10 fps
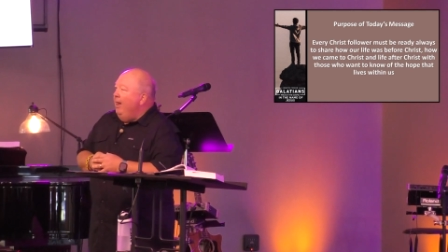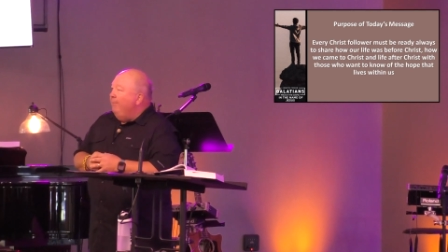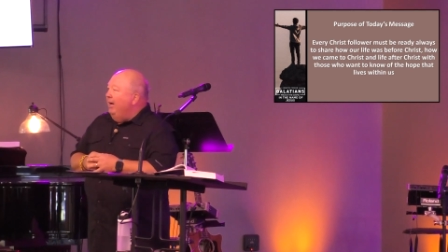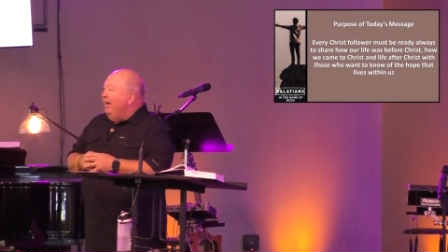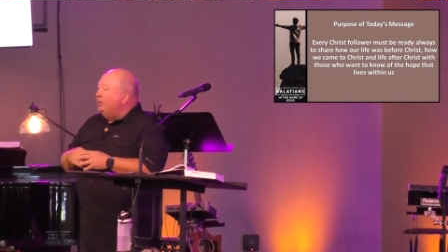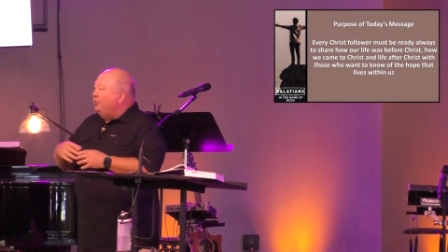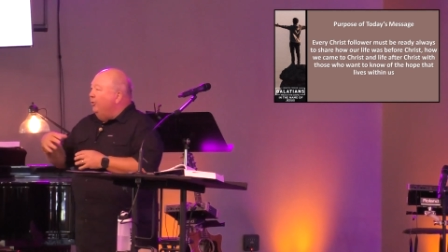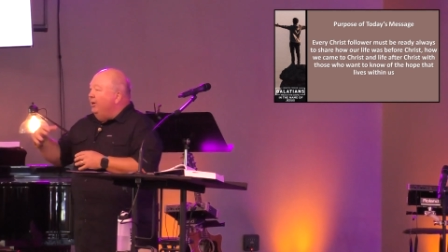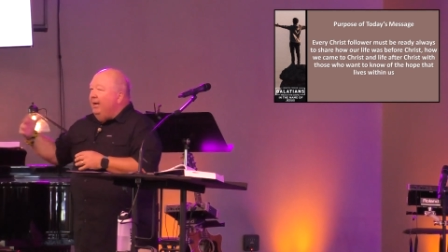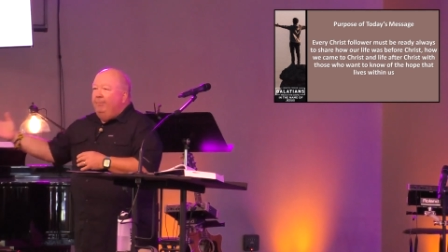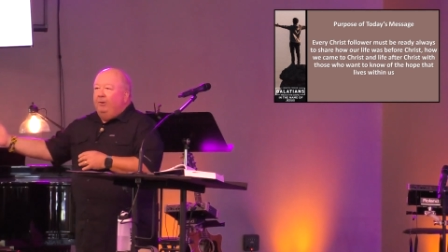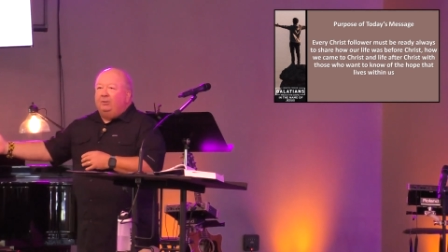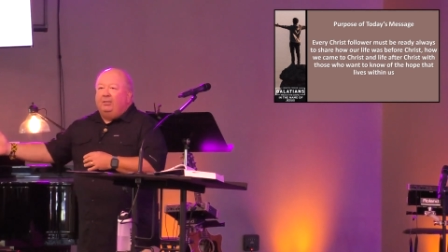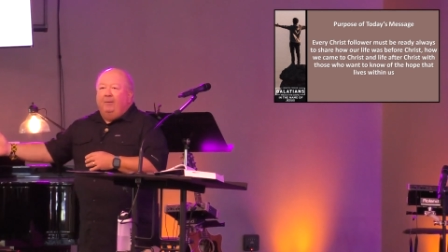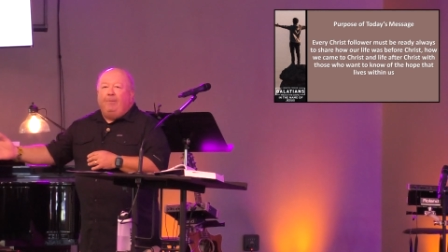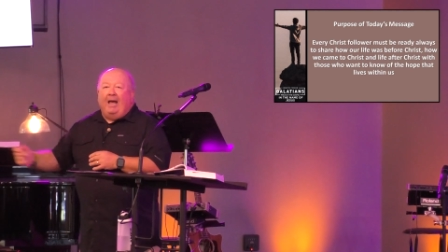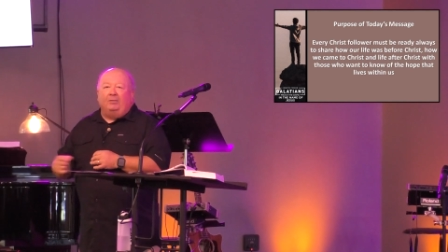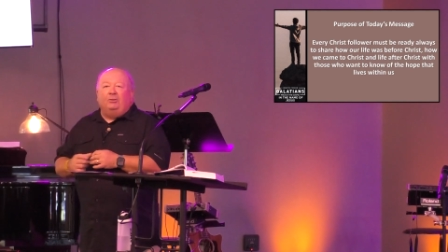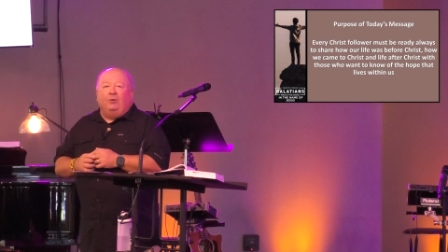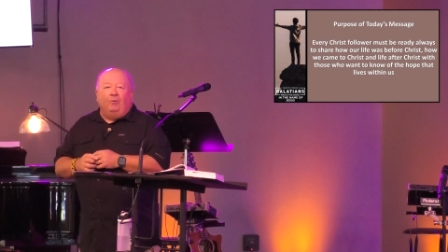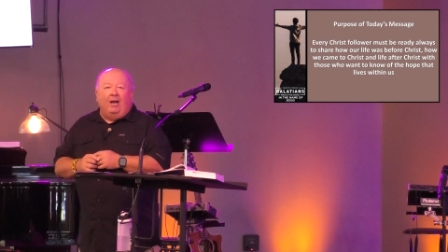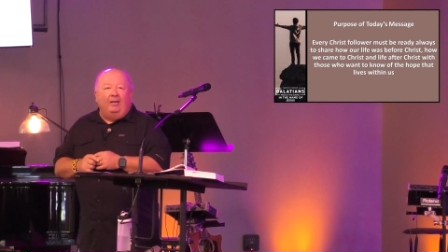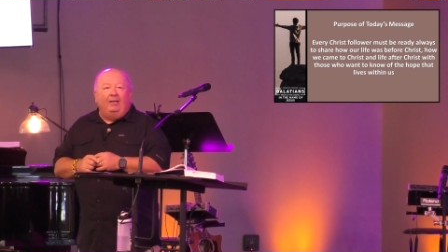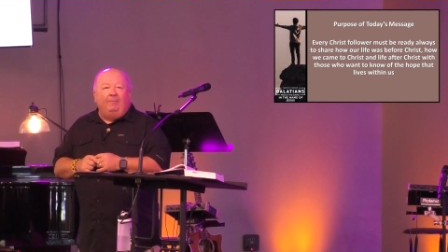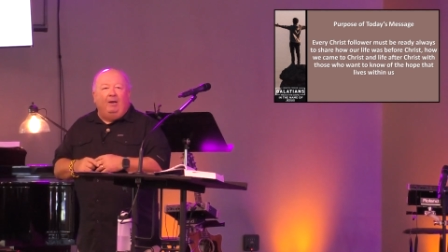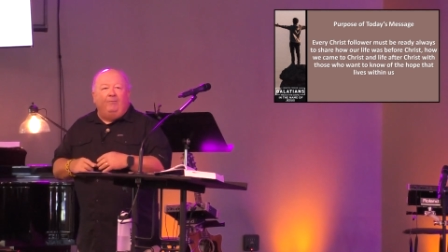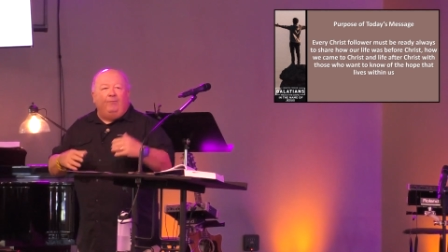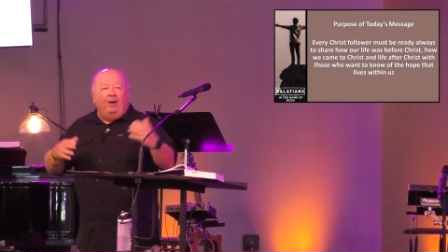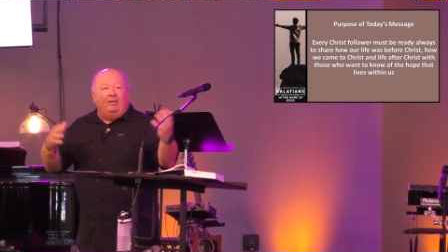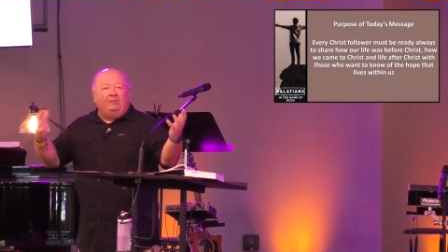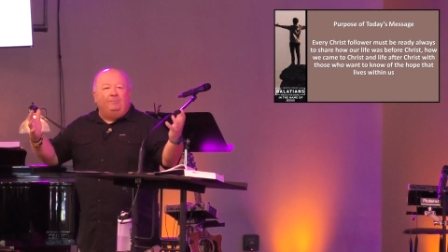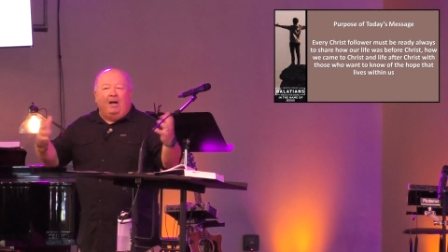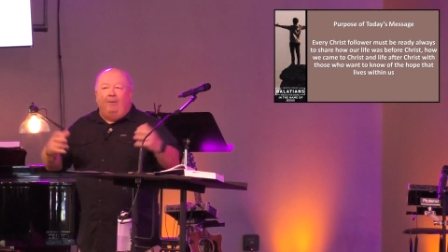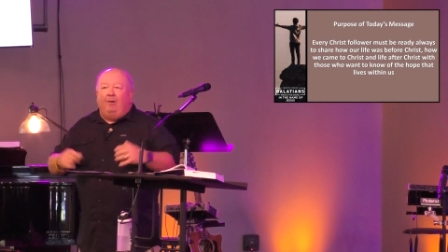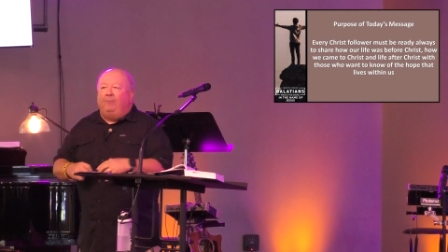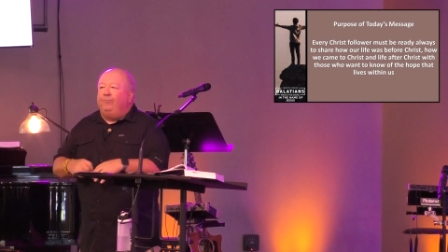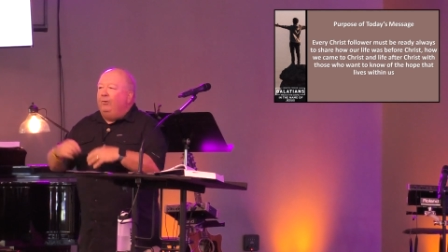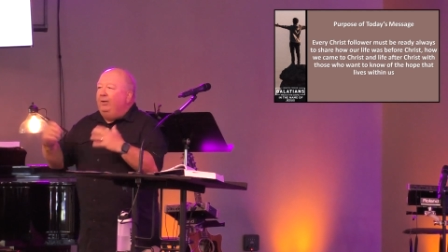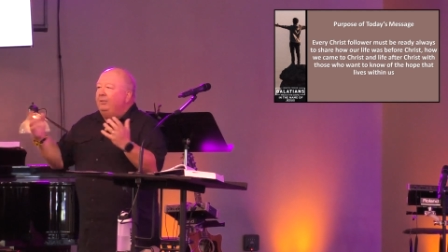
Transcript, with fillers: My next door neighbor, Skip Pasquarelli, my friends, Bob Humphrey,